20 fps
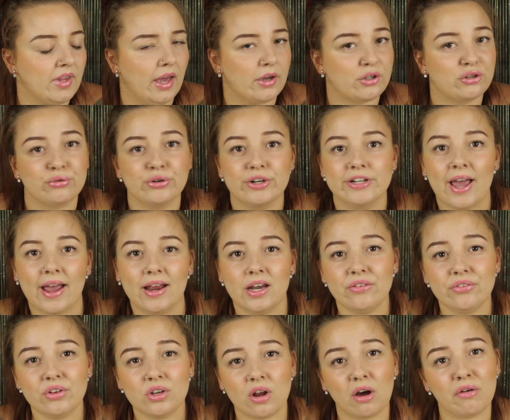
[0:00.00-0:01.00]

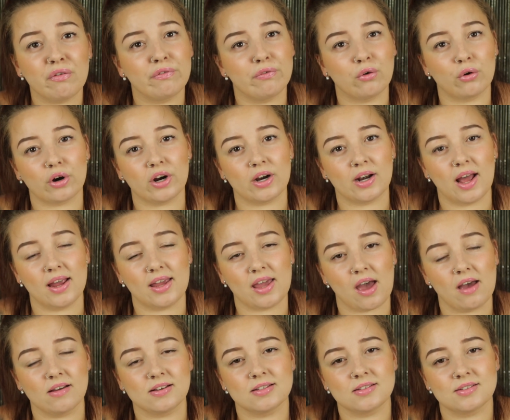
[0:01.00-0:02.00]
creative enough for it, I
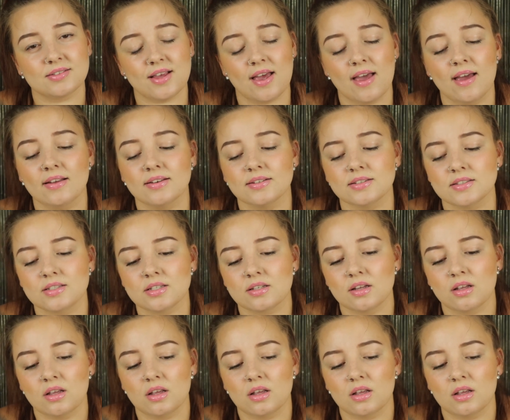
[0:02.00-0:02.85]
guess. And